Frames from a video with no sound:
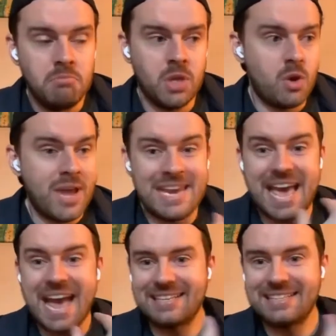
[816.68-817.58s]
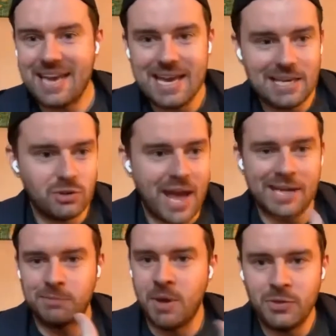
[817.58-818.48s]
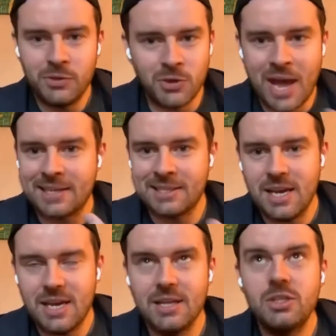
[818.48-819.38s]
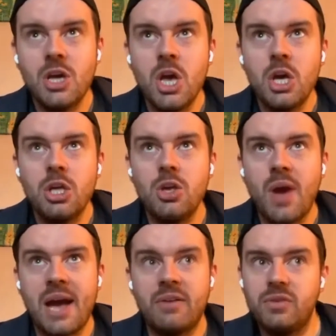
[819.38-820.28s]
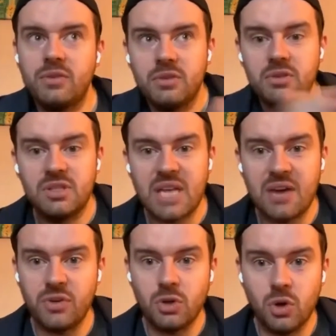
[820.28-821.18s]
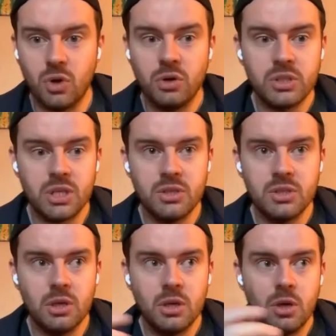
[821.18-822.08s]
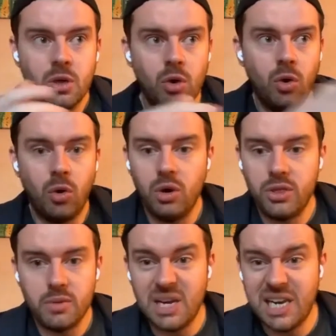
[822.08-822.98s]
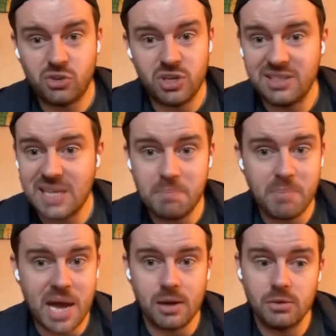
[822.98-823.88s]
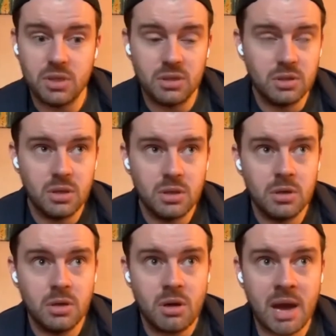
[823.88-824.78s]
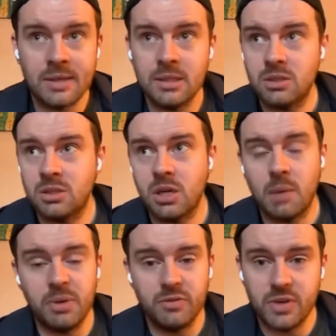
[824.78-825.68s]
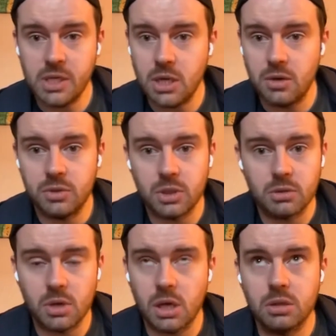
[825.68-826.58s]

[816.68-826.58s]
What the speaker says: you know, in X days or X months or X years, you have 7 courses, all of them are literally £10, and it's a couple of videos, a